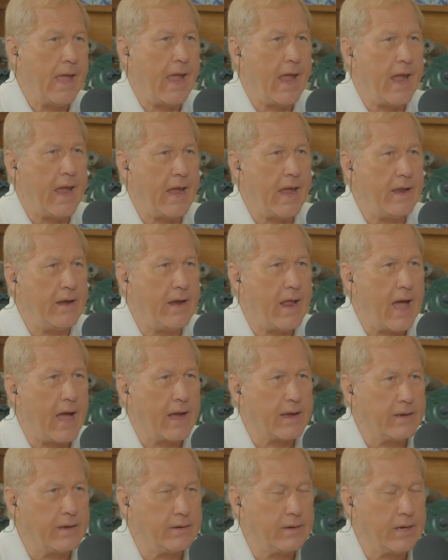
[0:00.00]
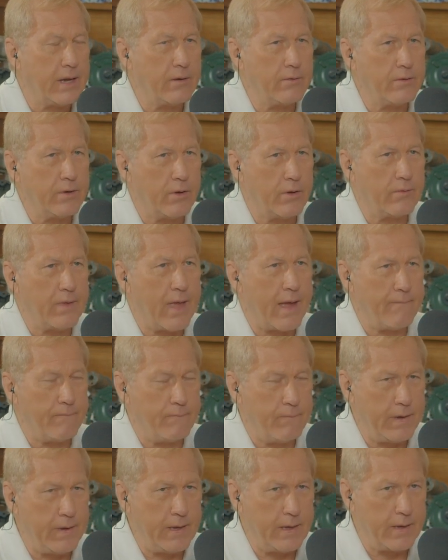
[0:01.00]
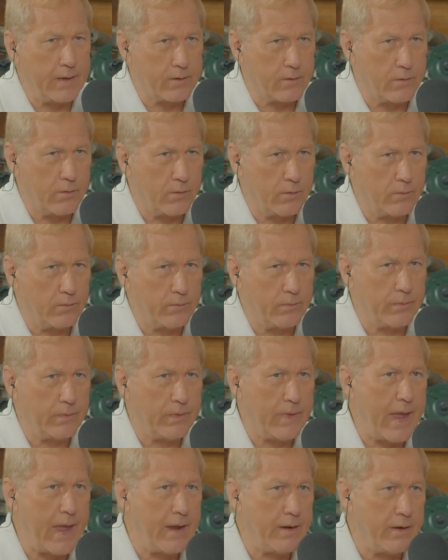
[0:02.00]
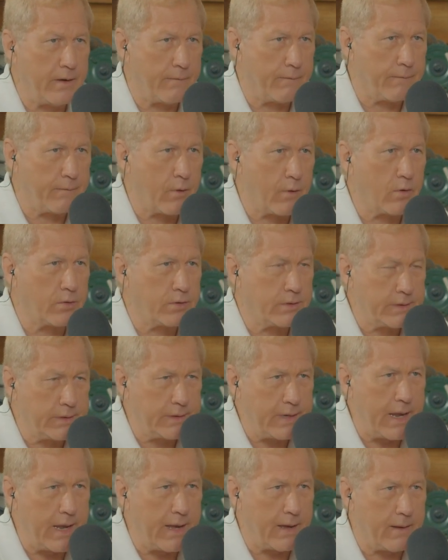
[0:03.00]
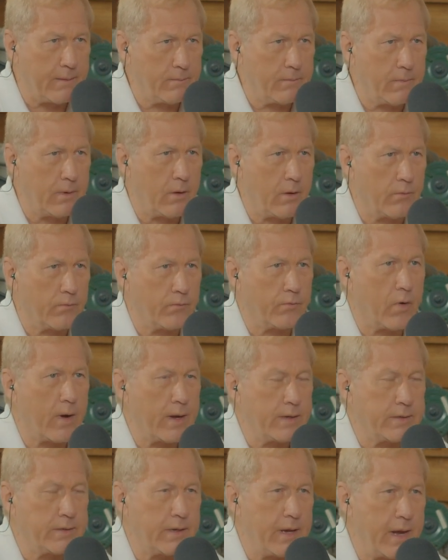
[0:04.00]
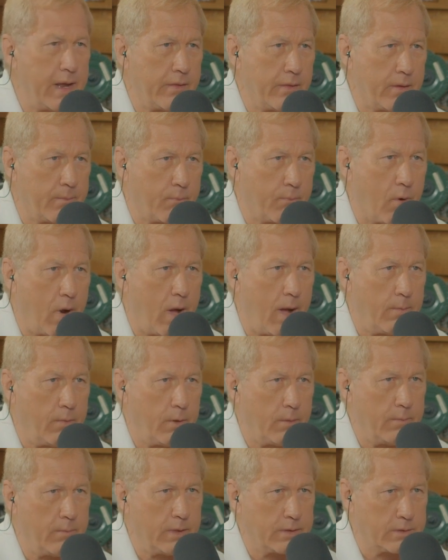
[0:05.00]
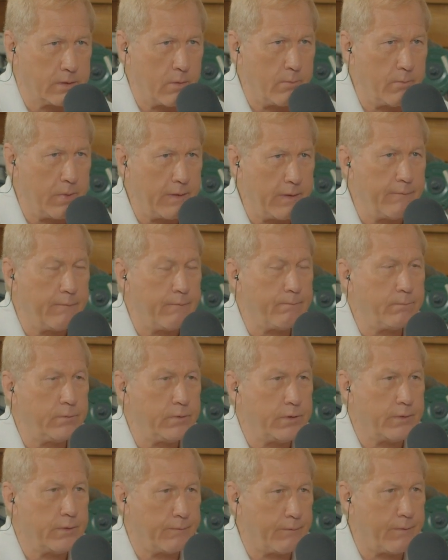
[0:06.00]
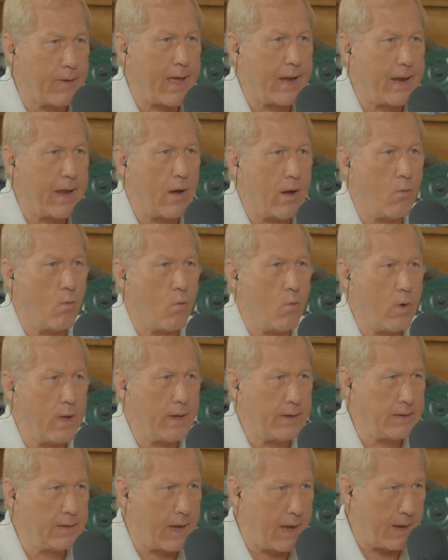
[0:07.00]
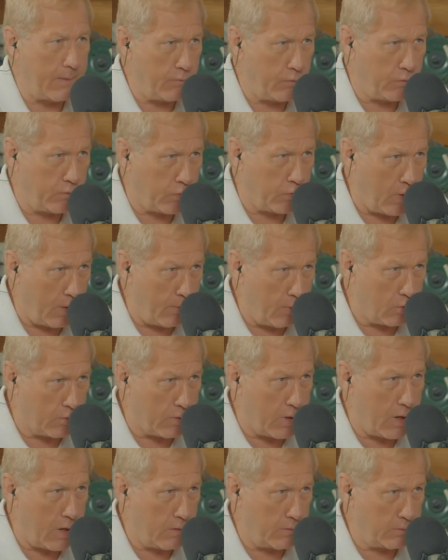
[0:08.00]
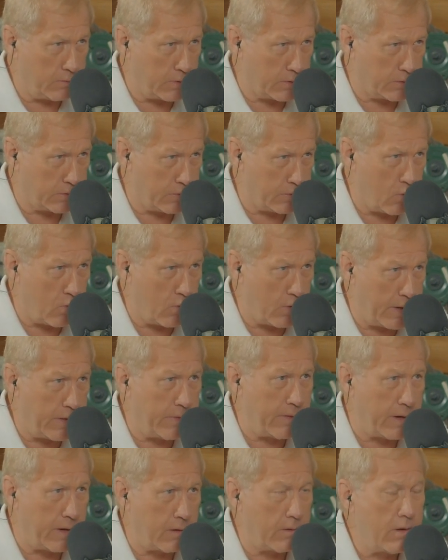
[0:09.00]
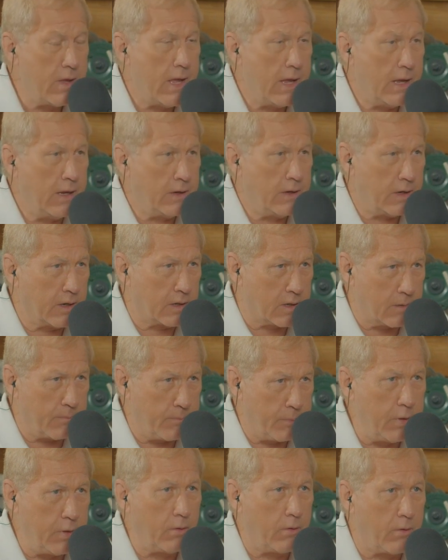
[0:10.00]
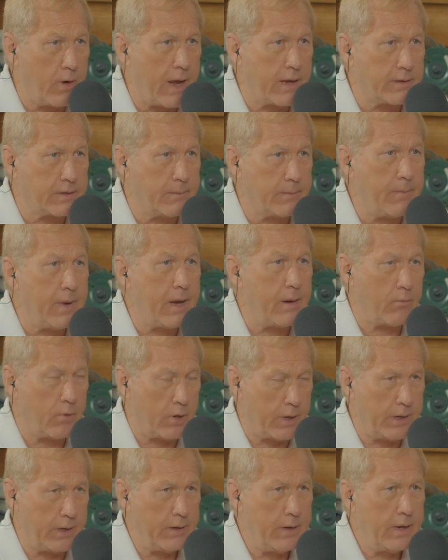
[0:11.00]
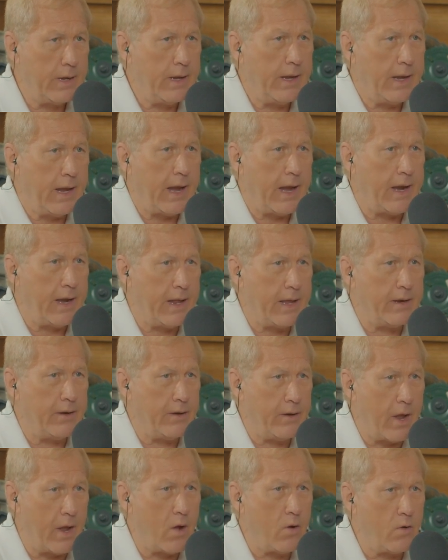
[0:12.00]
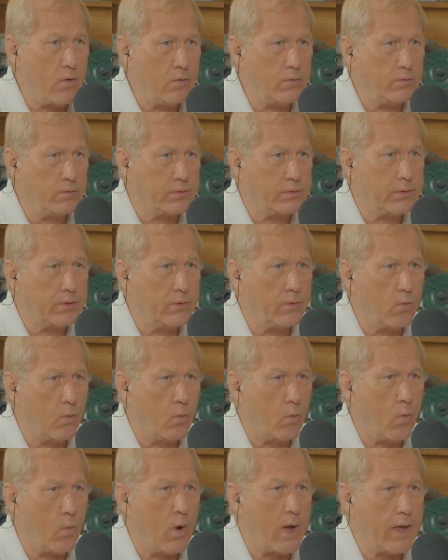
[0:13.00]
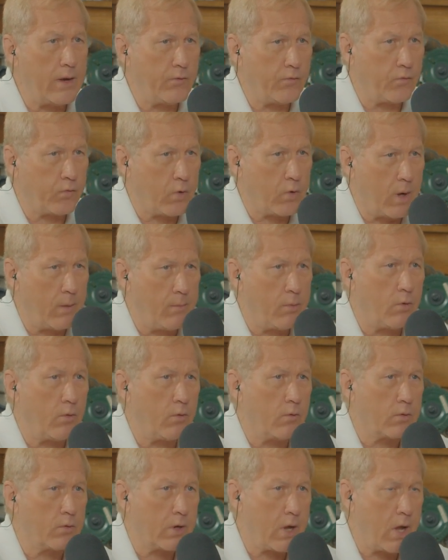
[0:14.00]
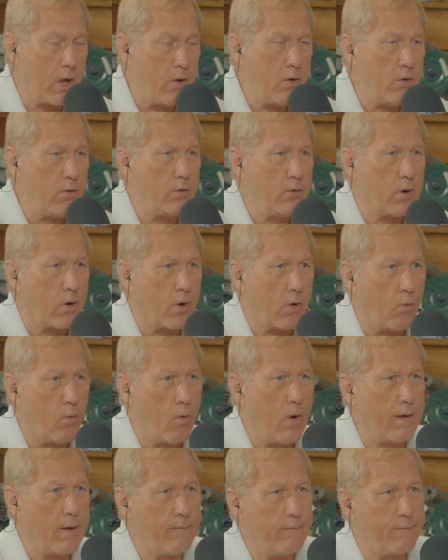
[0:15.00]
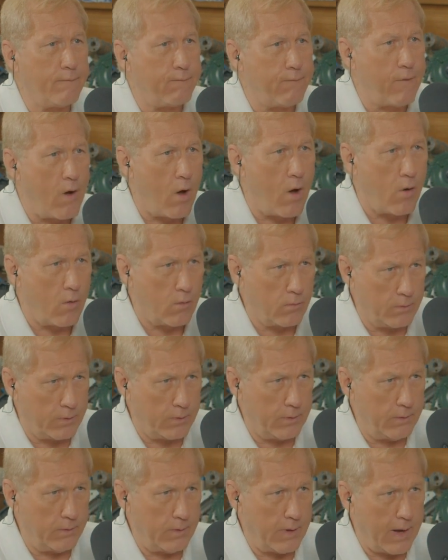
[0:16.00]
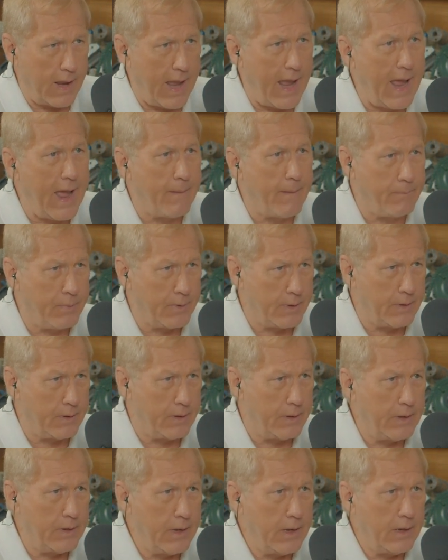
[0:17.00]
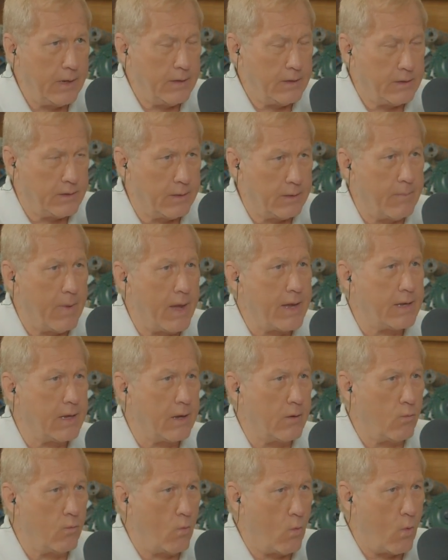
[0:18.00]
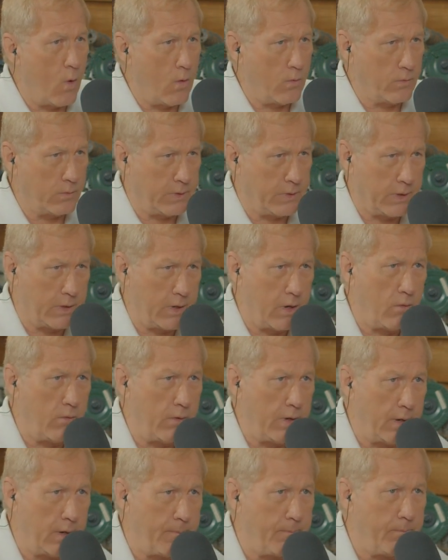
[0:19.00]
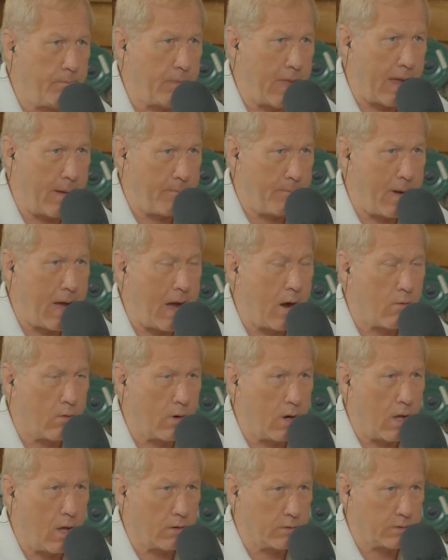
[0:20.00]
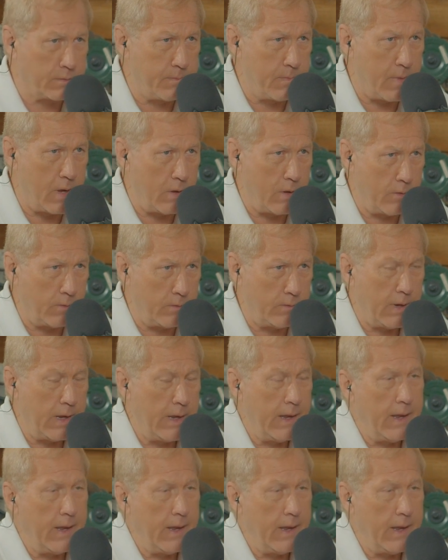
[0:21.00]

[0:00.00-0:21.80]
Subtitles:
And I can tell you on that vehicle that the first step on tracing down the problem is going to be to find out what type trouble codes are stored in there. The computer has a memory, and it knows what trouble code or what fault happened to make it want to go into that power loss mode.